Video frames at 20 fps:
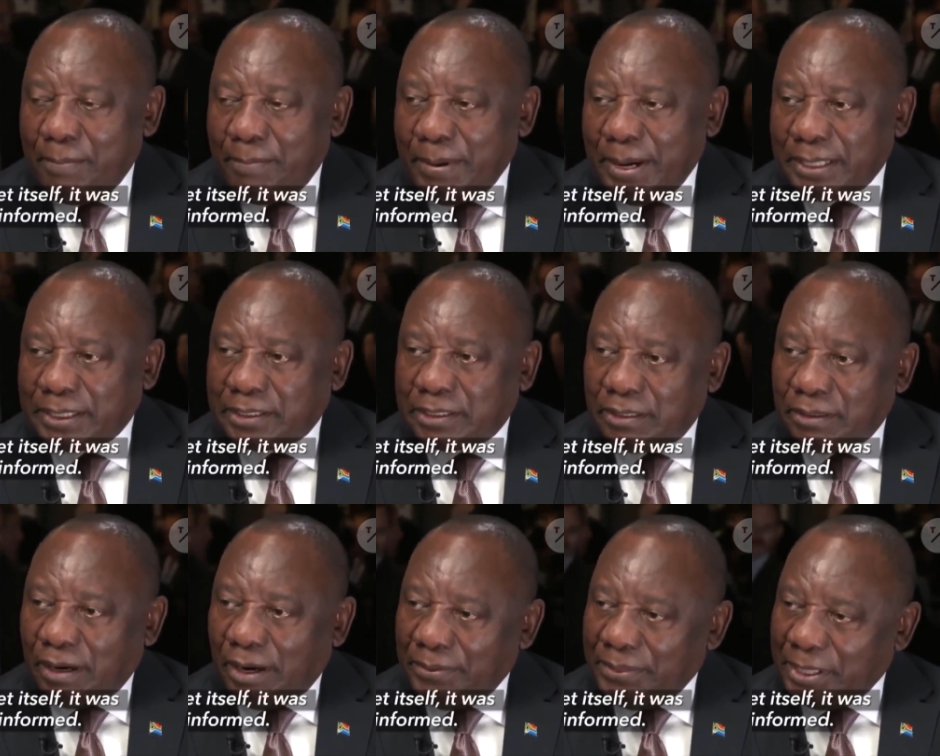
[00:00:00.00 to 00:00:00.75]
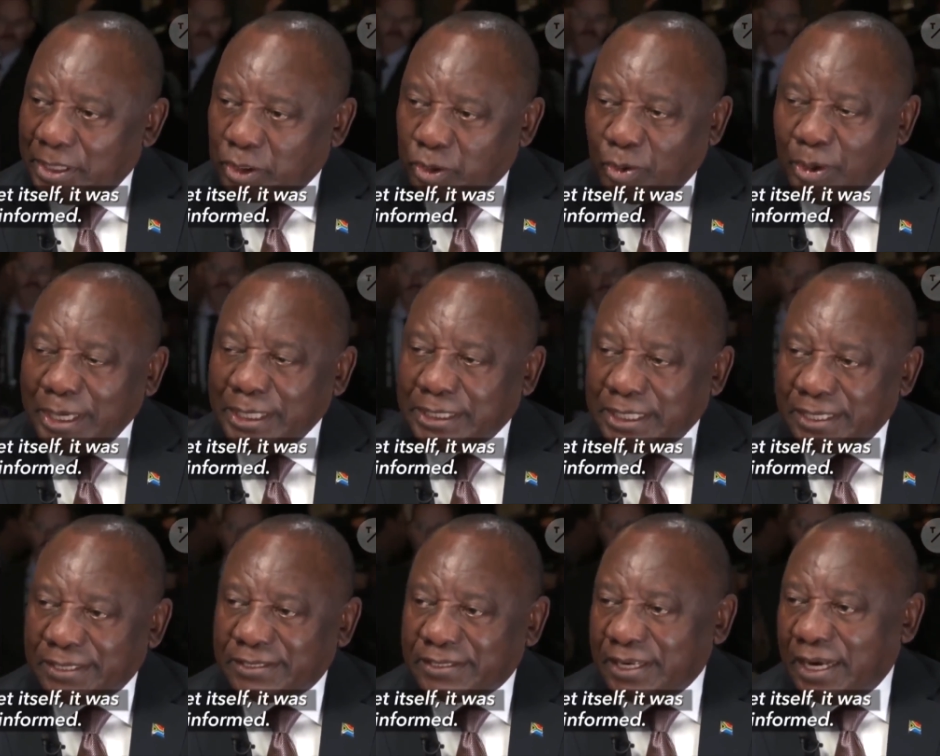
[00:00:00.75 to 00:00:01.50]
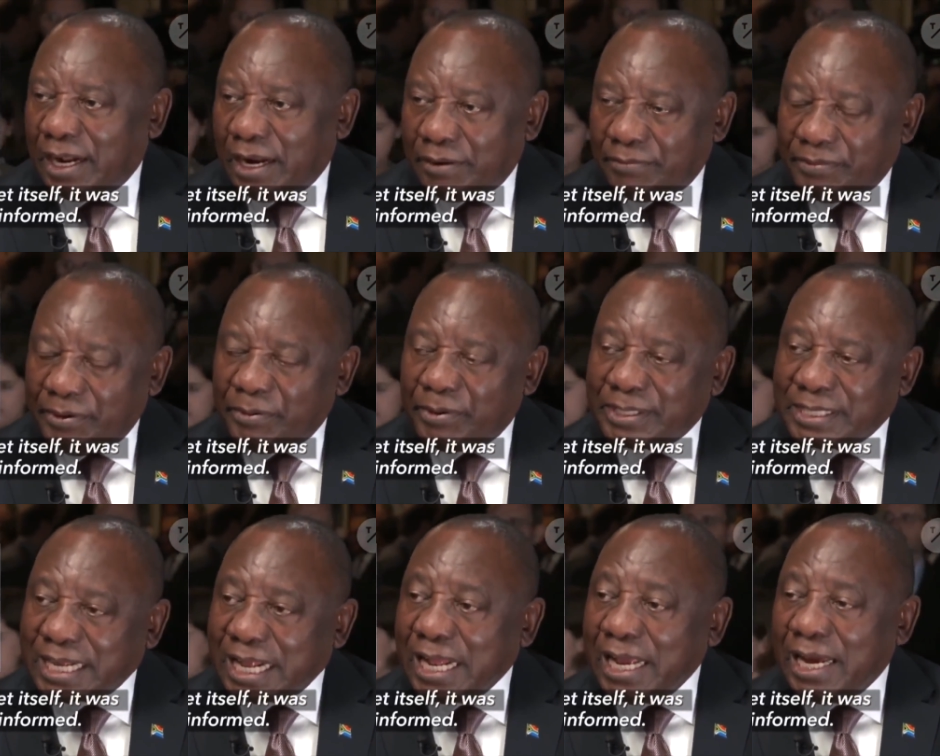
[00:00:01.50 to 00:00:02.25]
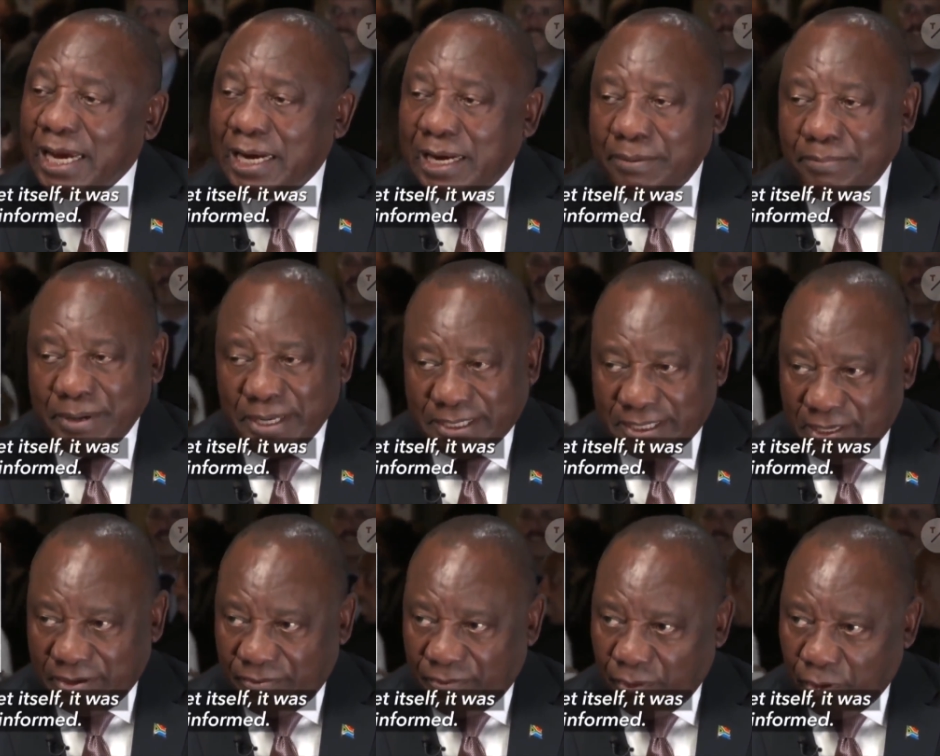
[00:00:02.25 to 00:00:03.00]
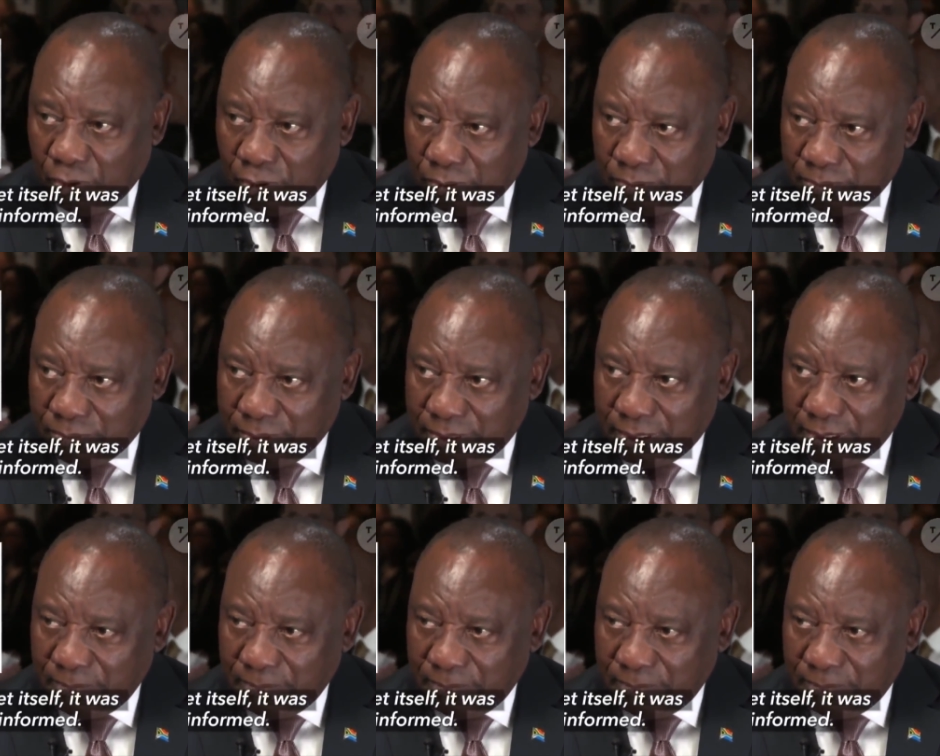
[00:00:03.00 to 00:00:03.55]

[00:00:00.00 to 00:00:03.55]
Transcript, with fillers: But on the tweet itself, he was clearly misinformed.